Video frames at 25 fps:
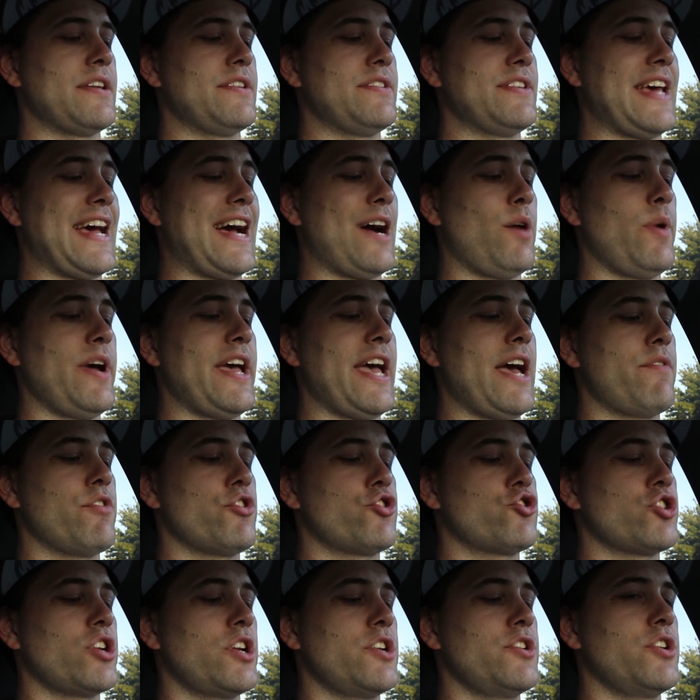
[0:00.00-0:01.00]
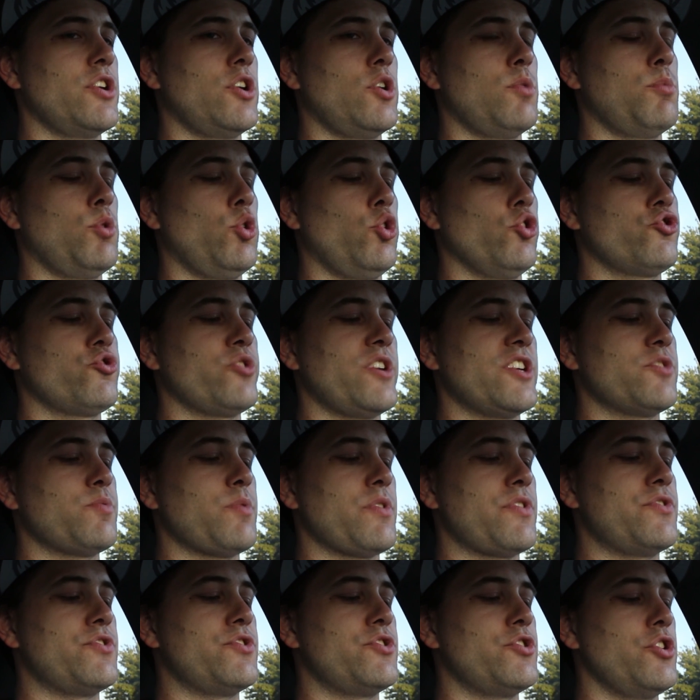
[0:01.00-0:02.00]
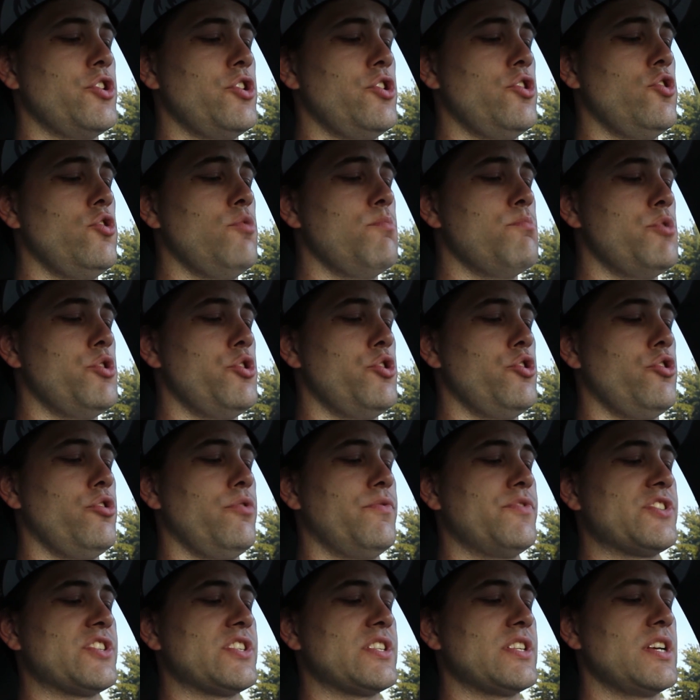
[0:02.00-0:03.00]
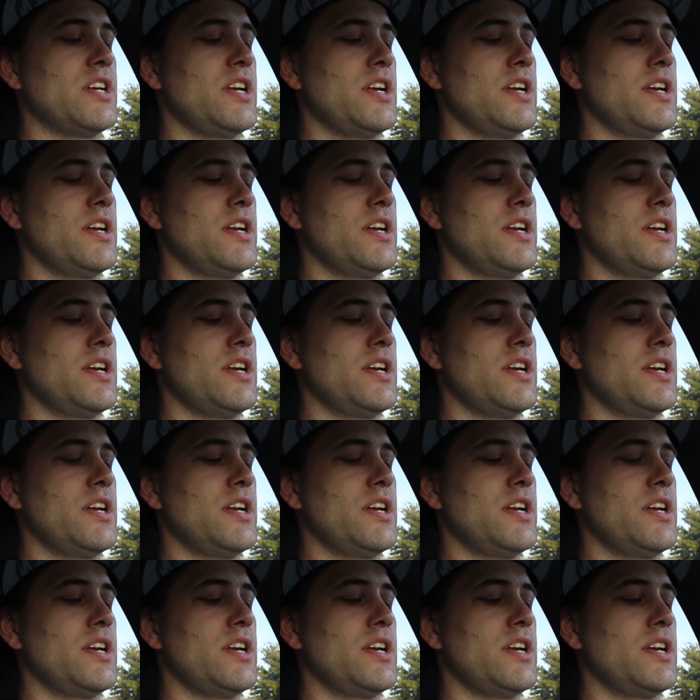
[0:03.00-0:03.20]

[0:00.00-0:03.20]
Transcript: now I have a Shundo Moltres with 2 moves,